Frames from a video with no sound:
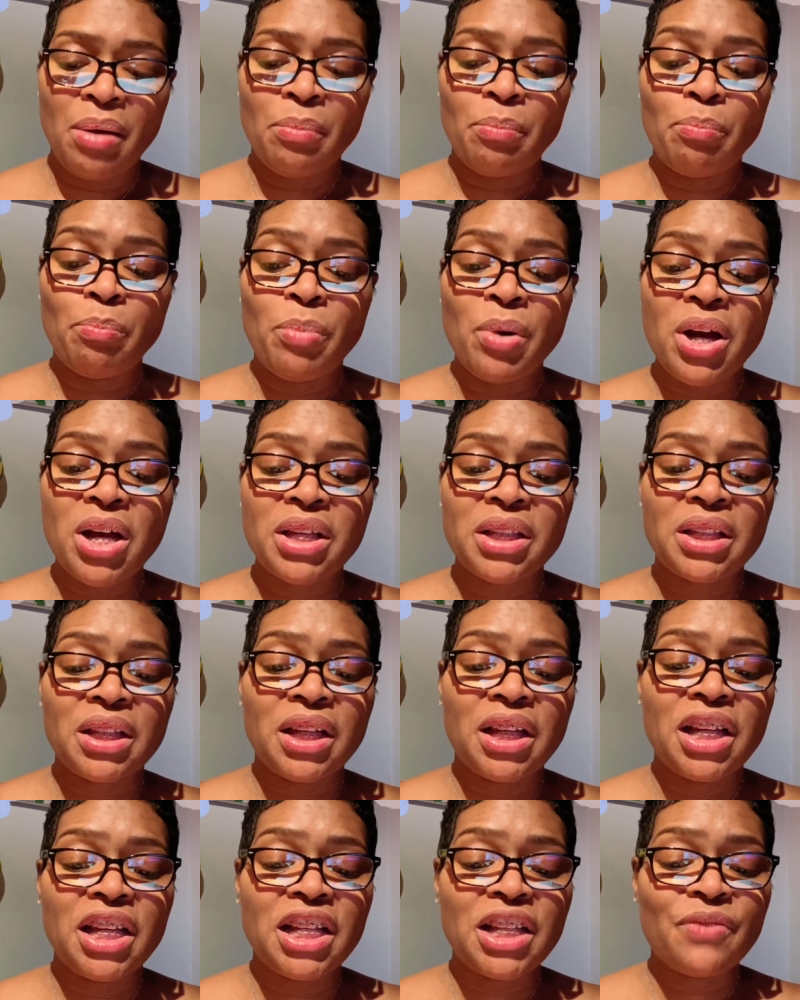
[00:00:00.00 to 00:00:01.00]
busting
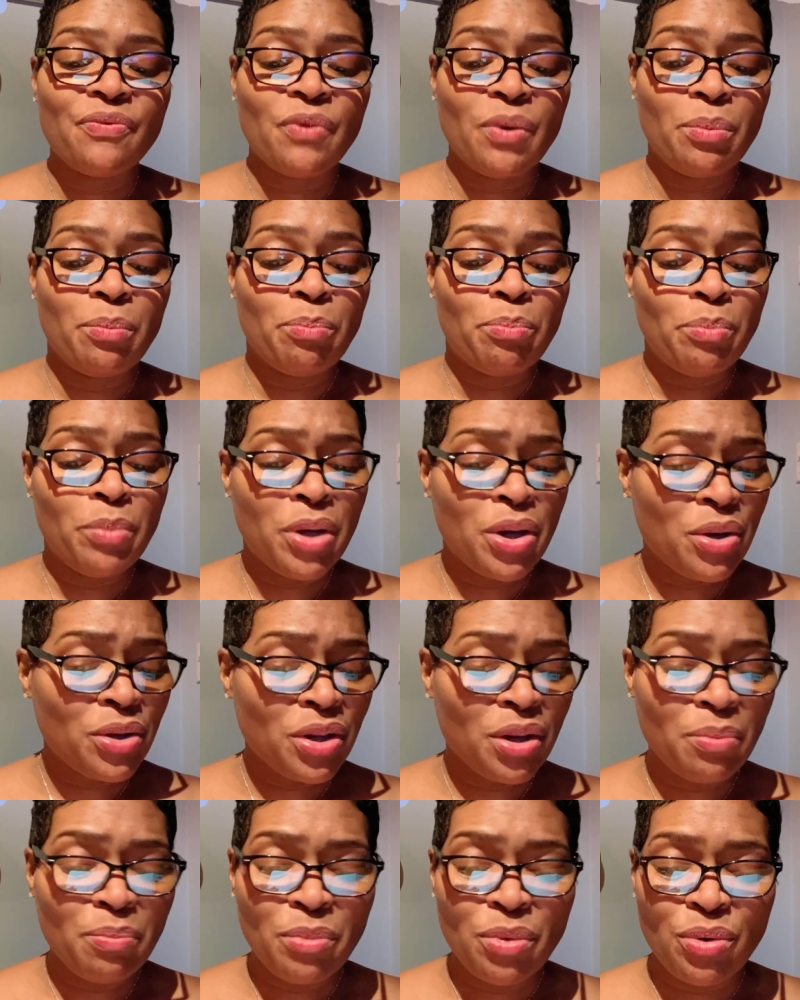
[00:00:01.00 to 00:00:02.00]
his familiar
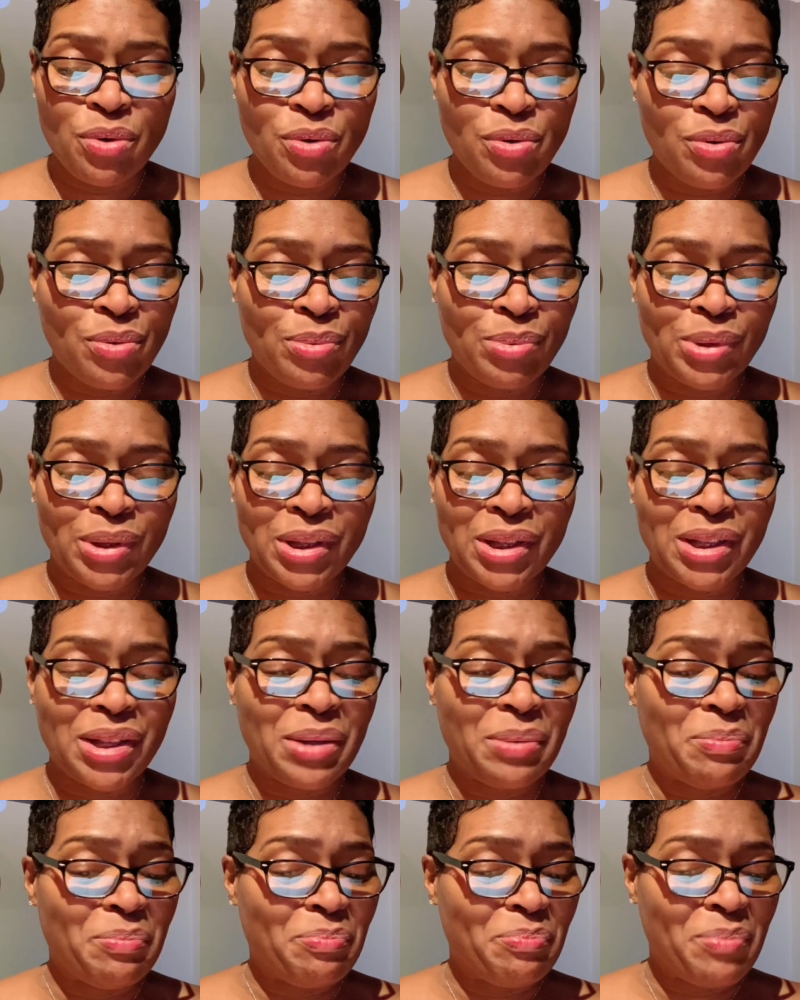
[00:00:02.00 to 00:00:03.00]
moves to
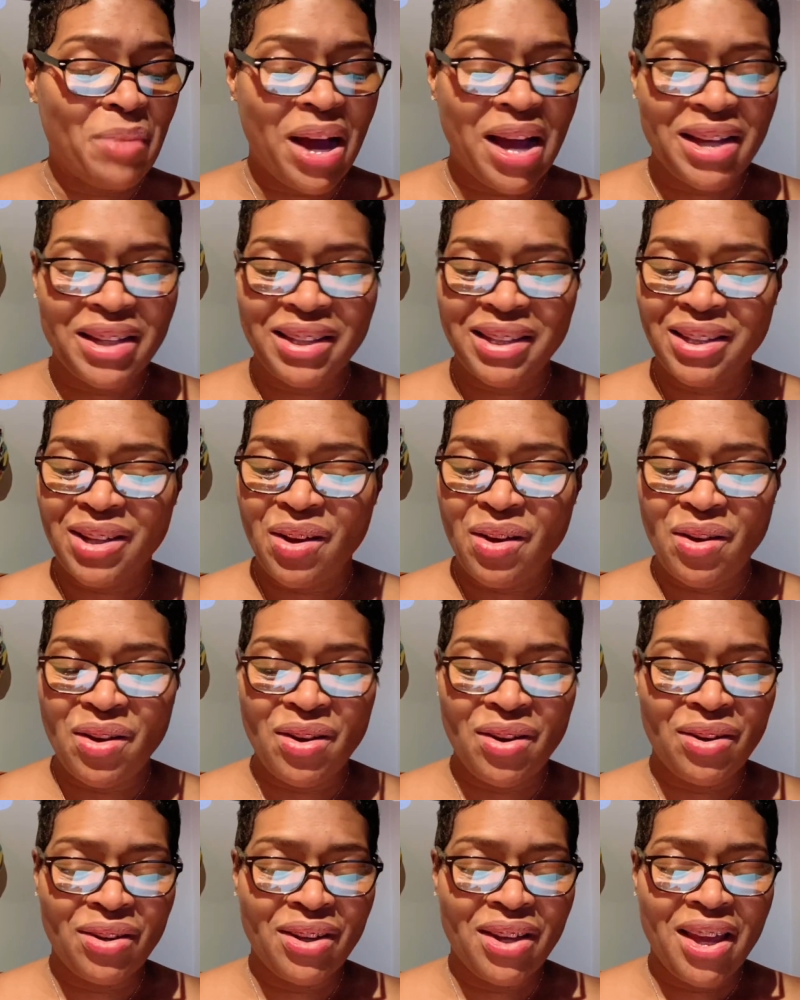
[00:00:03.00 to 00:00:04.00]
my
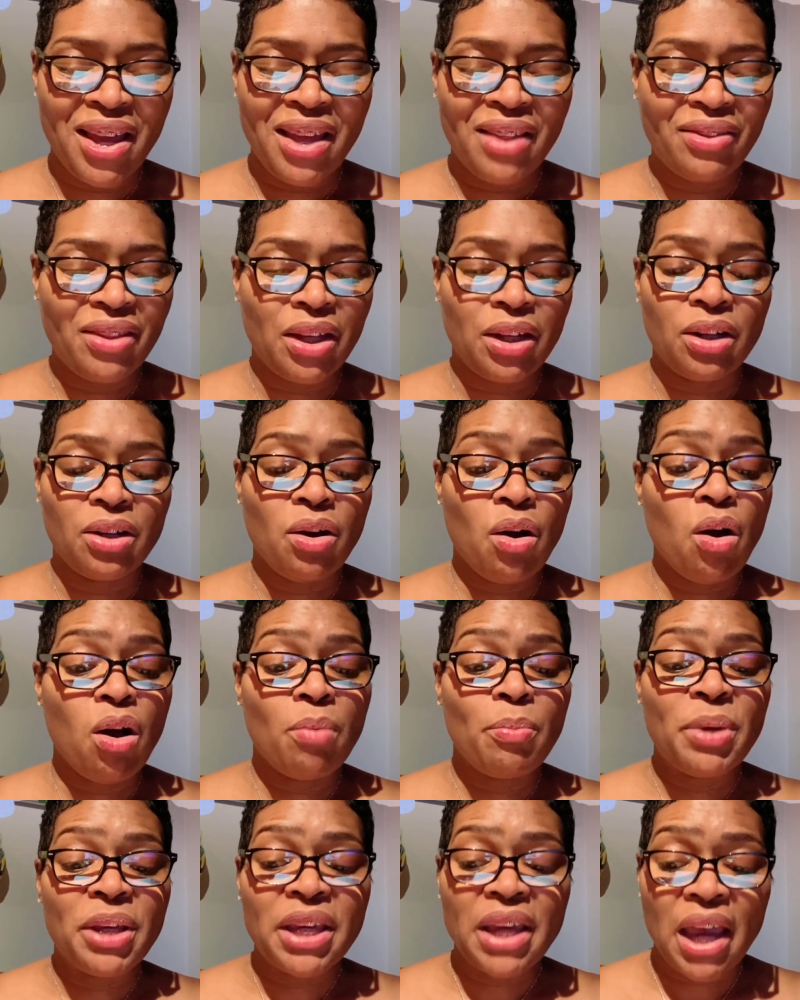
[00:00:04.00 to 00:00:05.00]
song that it all
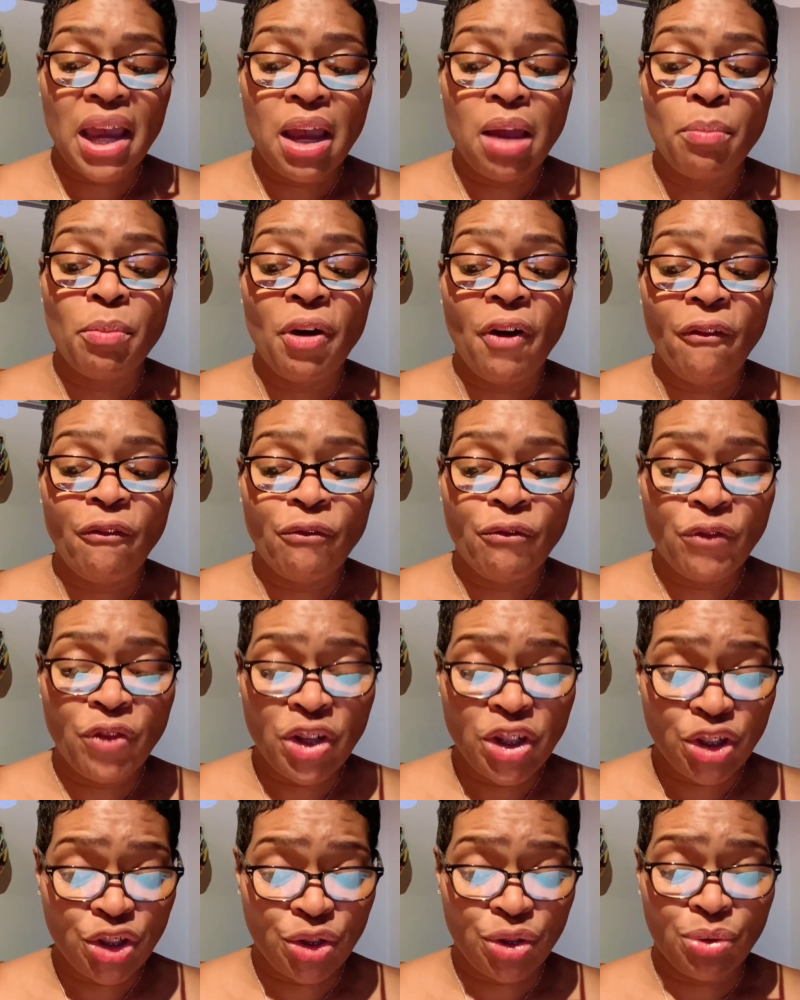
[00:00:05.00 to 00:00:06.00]
became
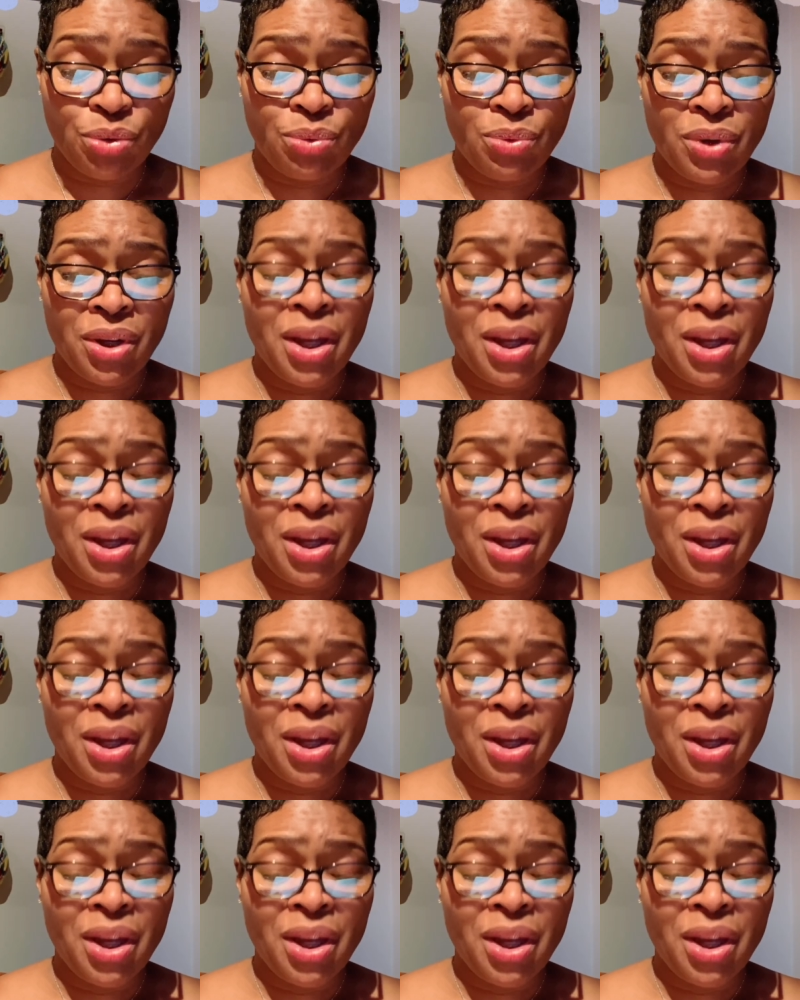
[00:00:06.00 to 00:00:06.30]
official.